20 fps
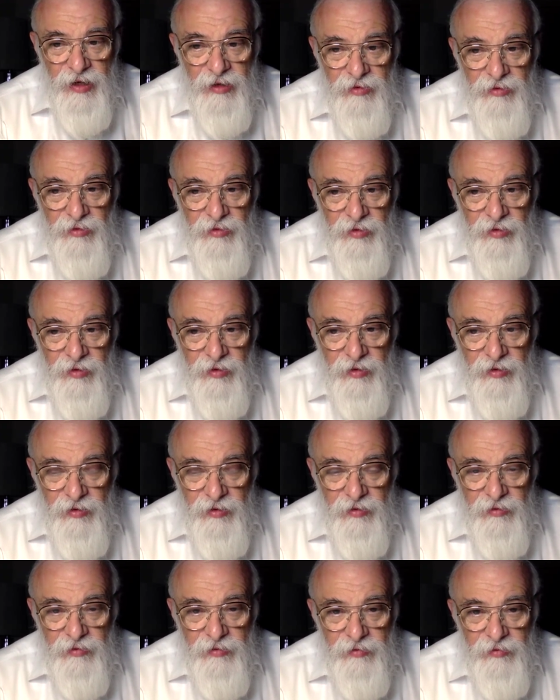had earlier,
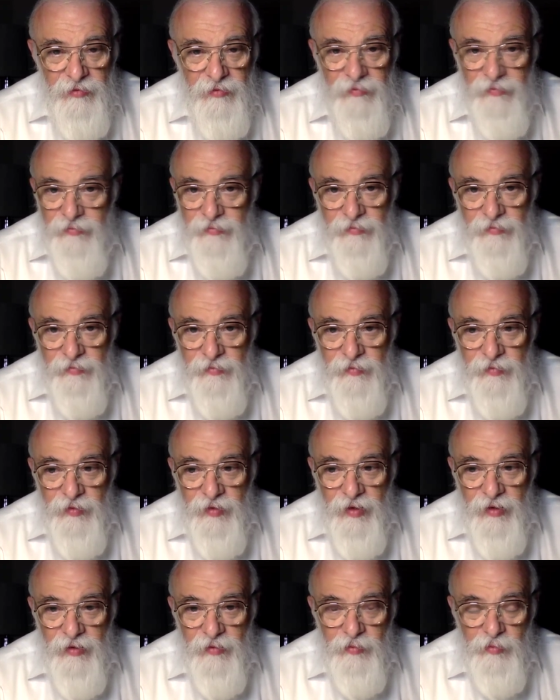
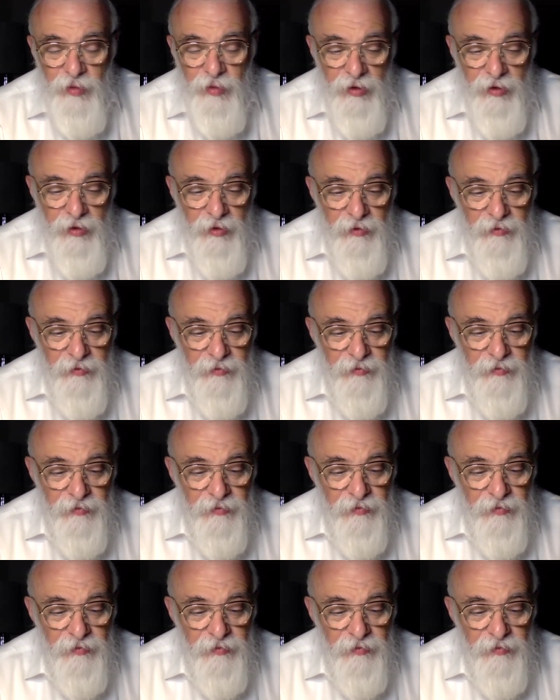their bottle,